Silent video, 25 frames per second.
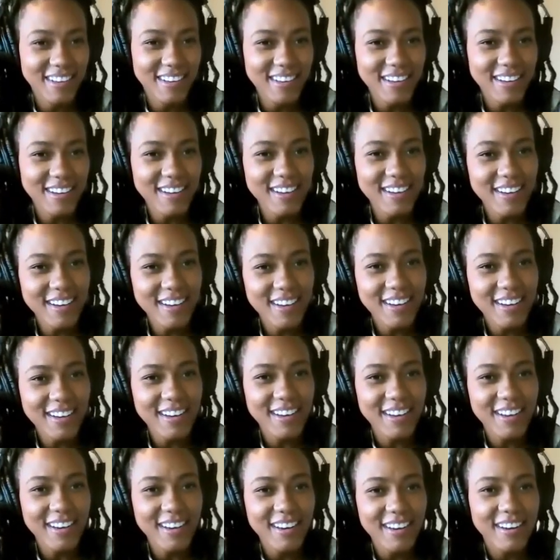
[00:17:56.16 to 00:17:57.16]

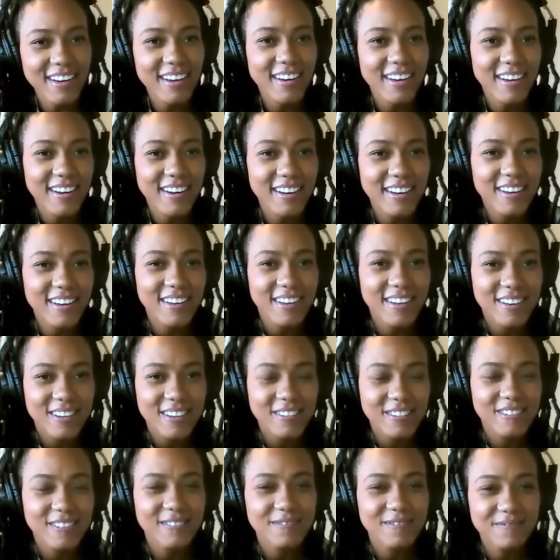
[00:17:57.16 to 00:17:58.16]

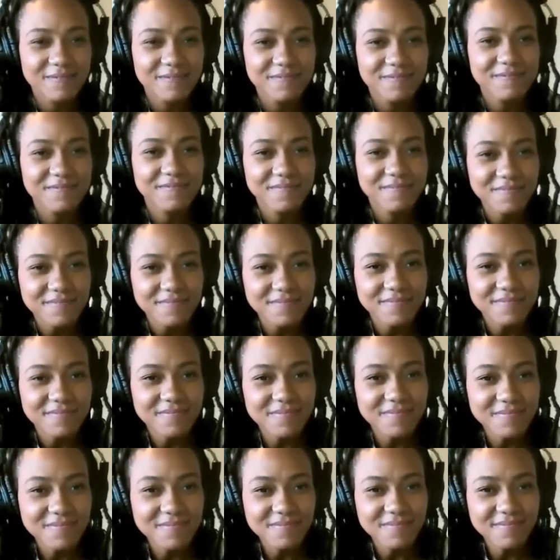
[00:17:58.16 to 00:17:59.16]

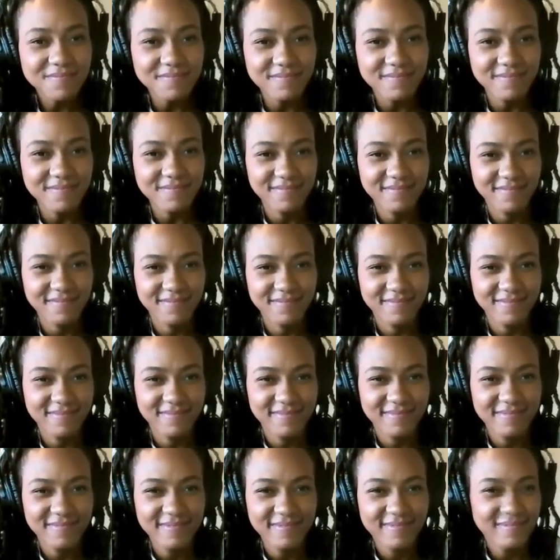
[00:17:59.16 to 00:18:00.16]

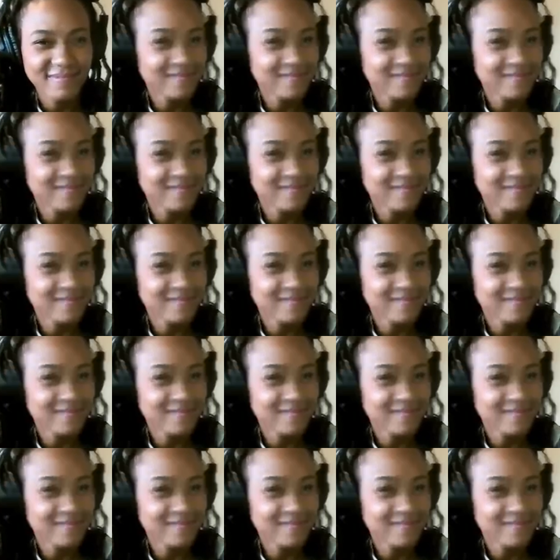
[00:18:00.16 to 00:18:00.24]
(not speaking)